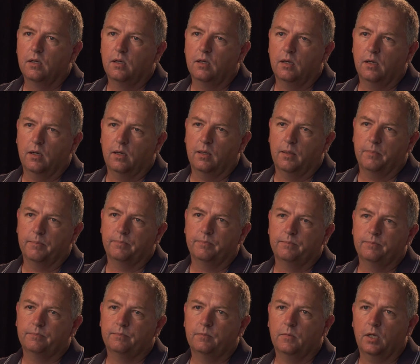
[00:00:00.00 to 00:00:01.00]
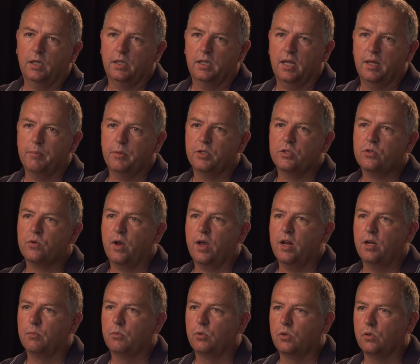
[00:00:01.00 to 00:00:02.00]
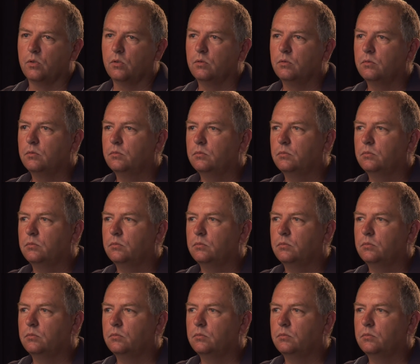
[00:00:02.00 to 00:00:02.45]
a demonstrable